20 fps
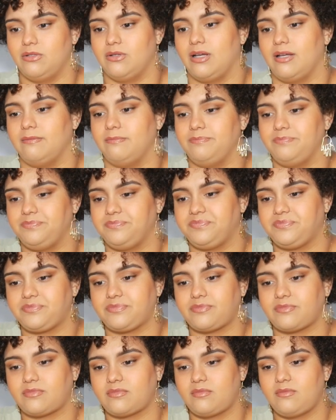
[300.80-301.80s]
Okay.
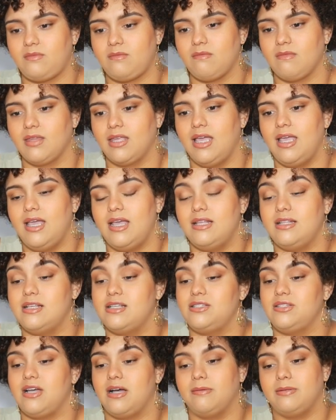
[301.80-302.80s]

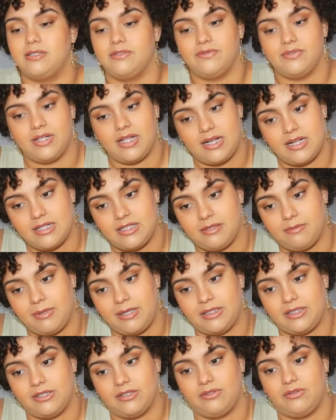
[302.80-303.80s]
This job isn't related to
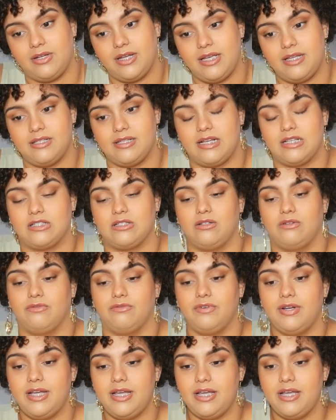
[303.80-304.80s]
my degree slash
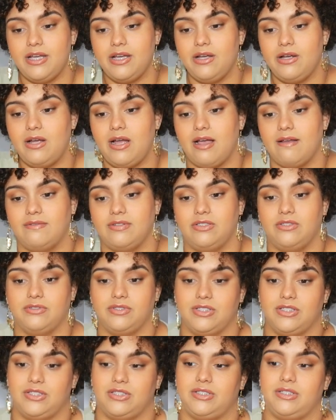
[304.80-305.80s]
career. I have a
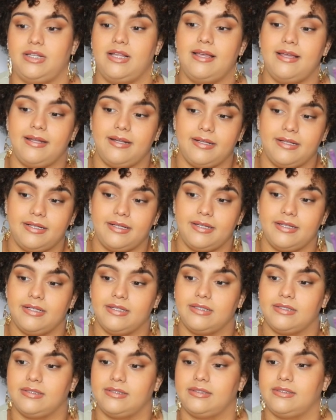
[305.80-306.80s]
degree in
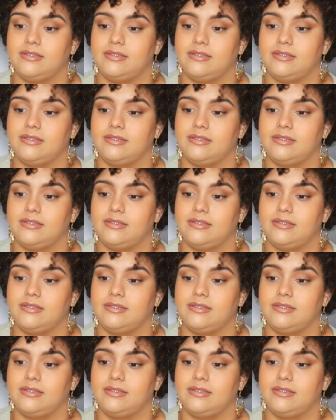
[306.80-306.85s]
genetics.